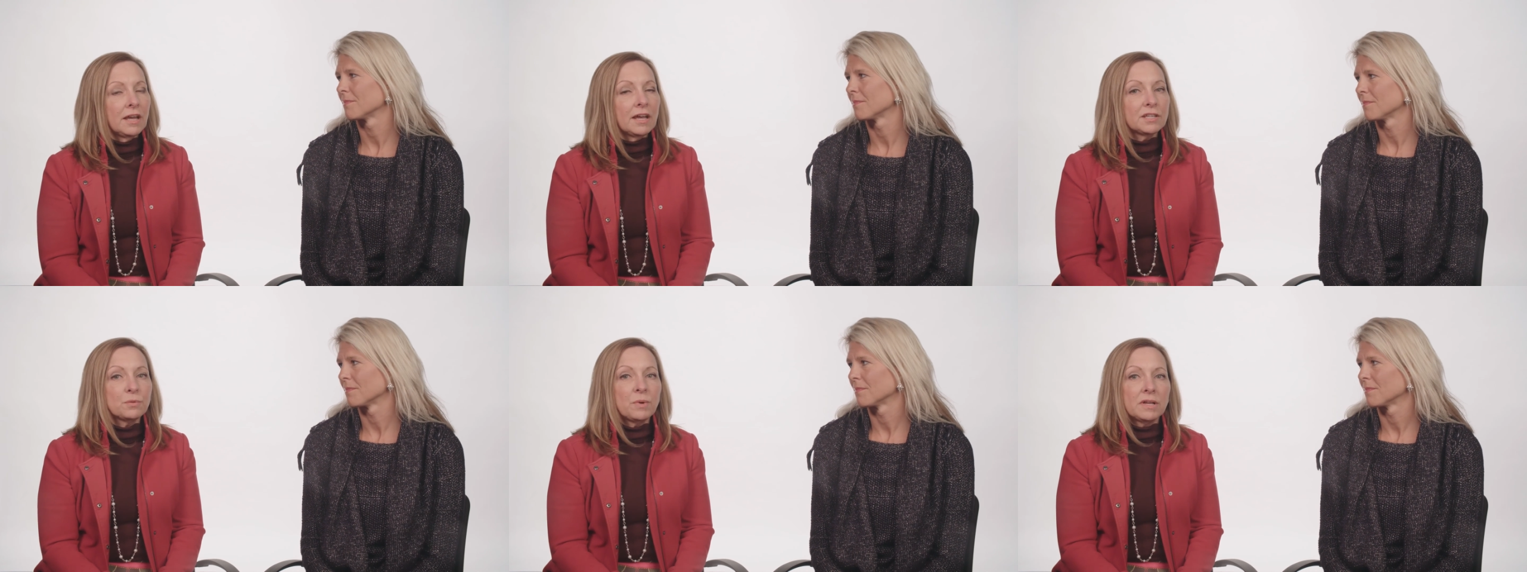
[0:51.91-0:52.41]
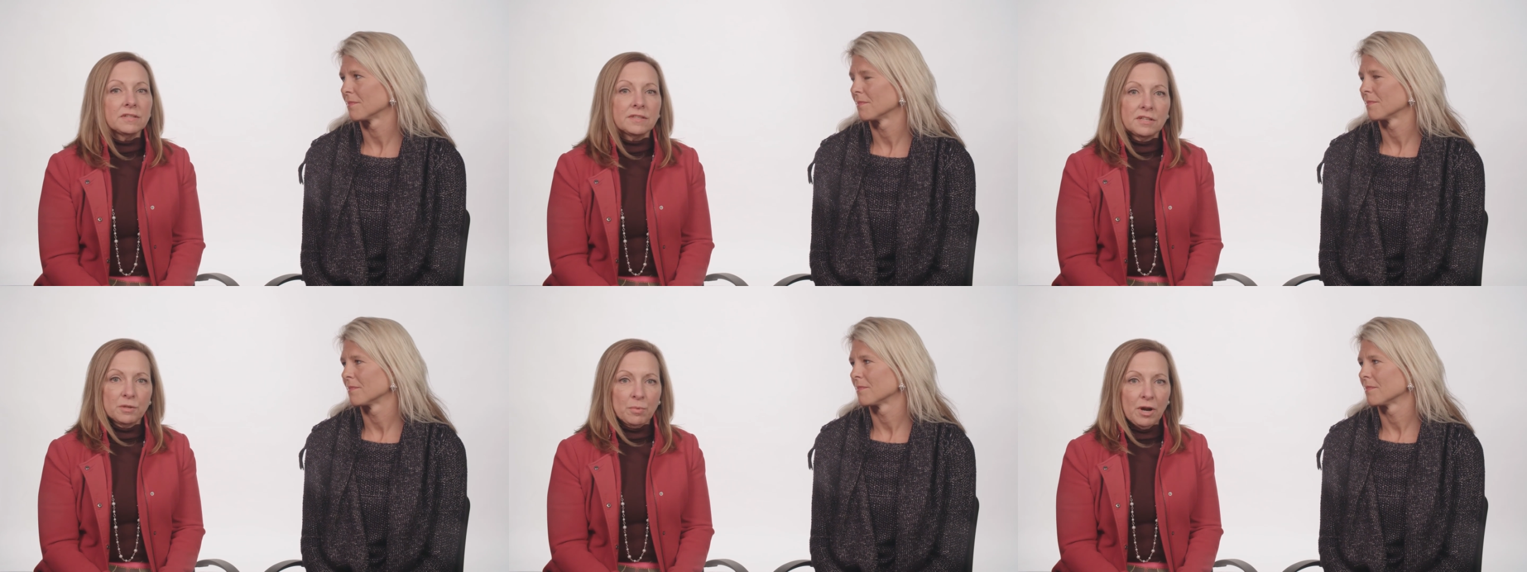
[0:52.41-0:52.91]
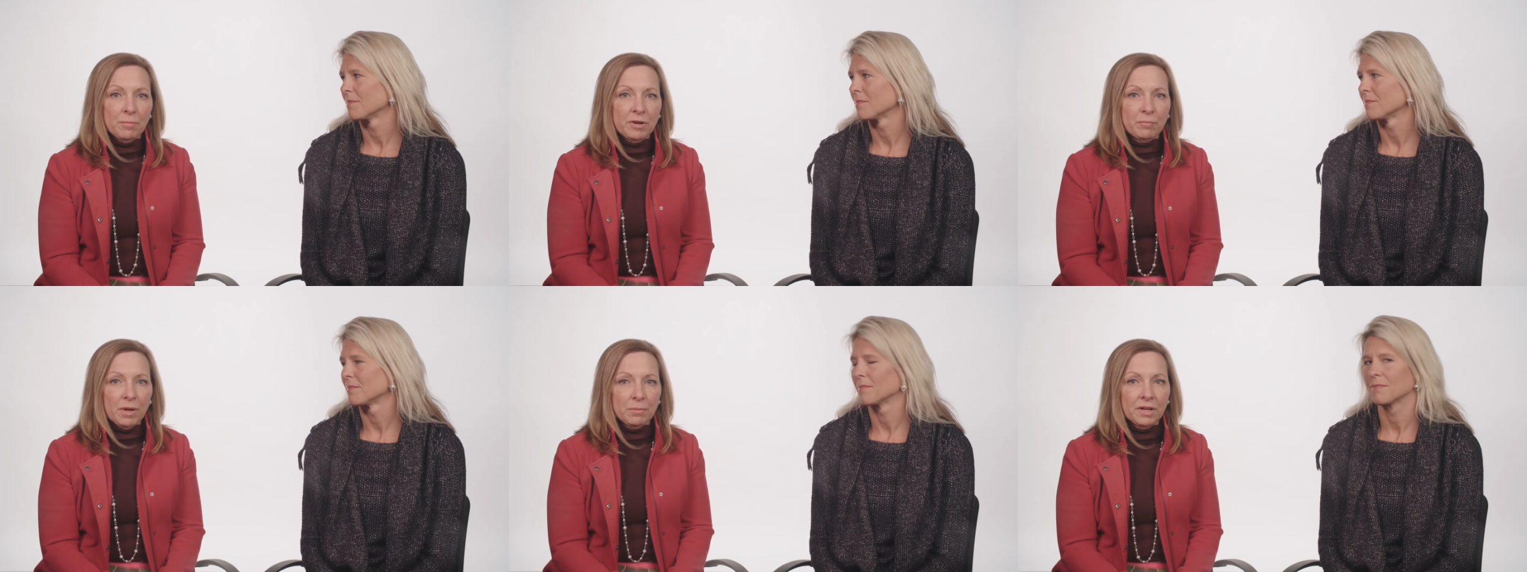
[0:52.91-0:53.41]
Speaker 1: as well as the Department
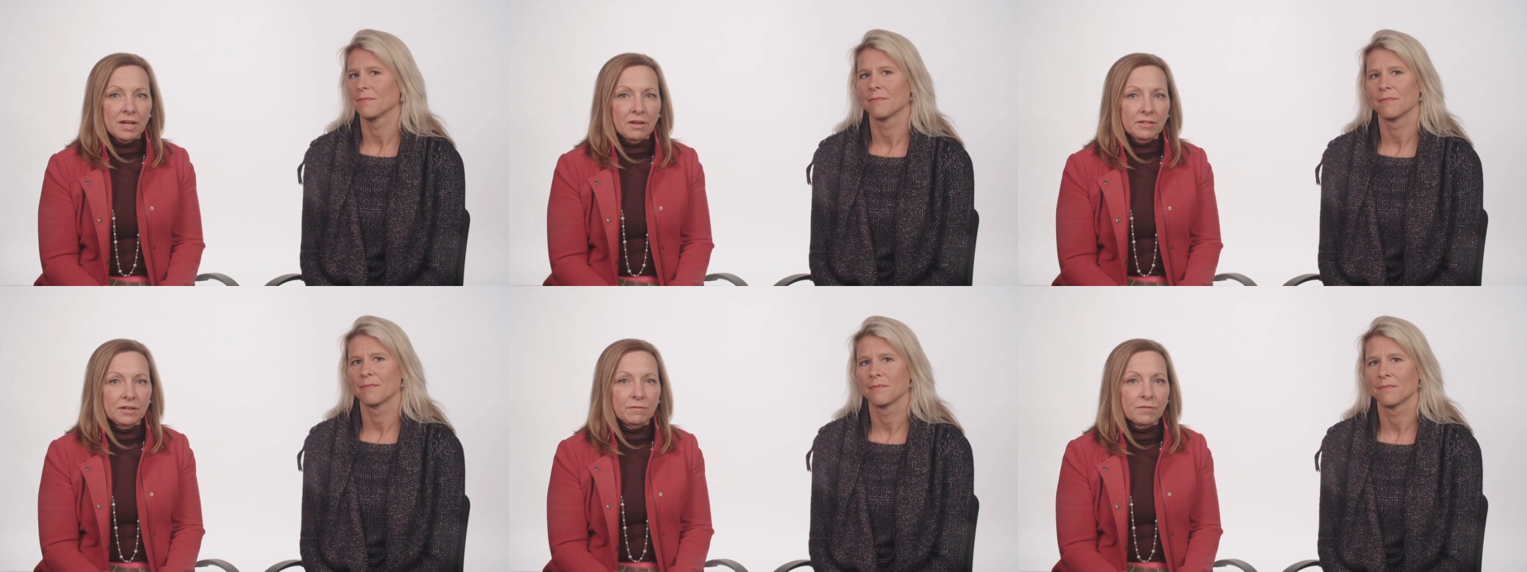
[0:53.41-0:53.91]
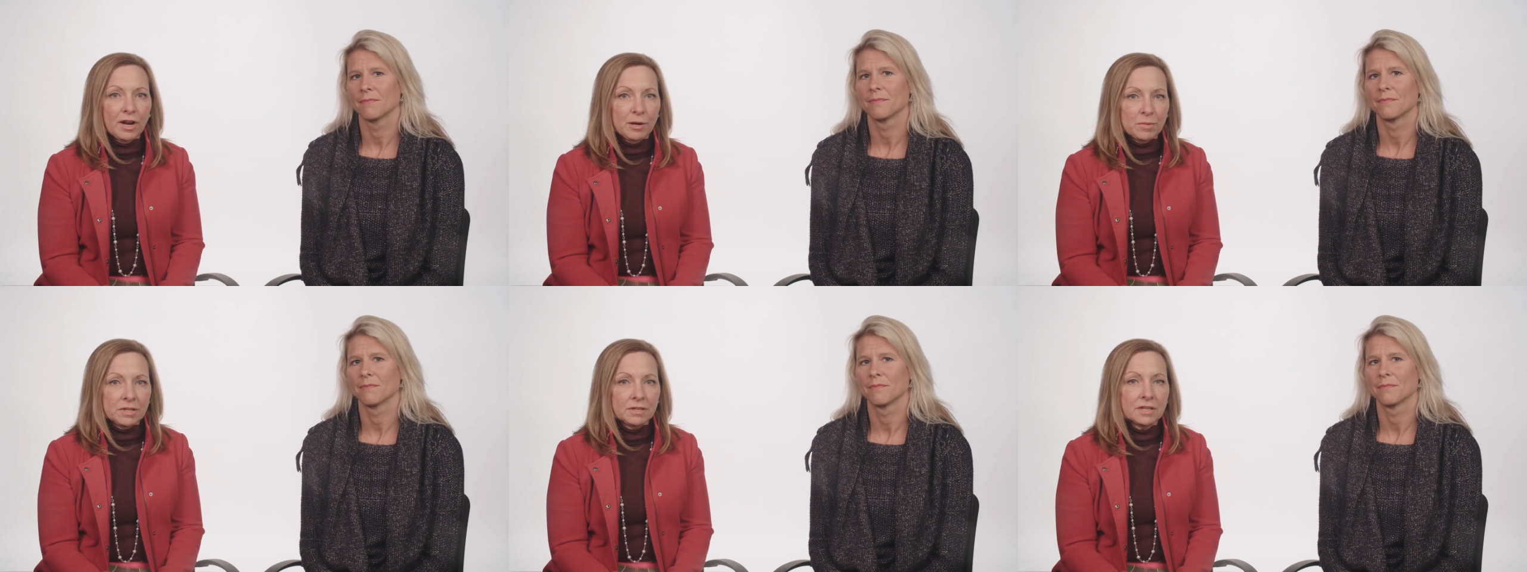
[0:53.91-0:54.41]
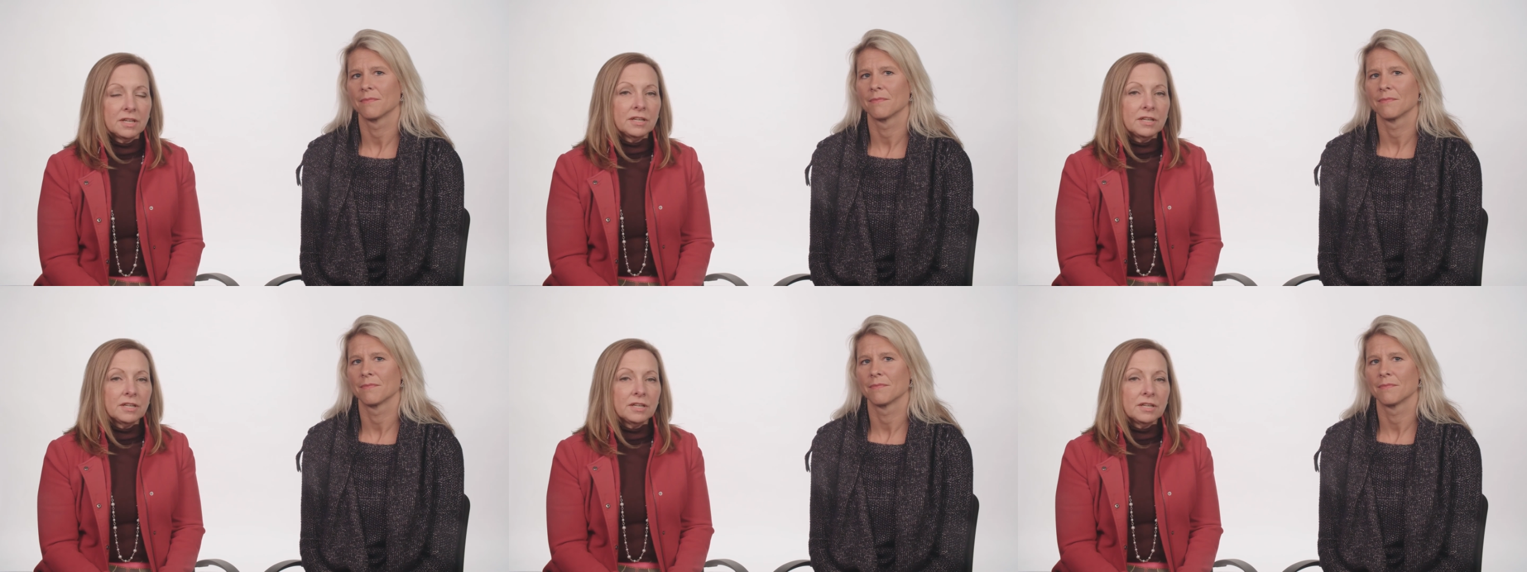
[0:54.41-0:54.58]
of Public Health and Environment,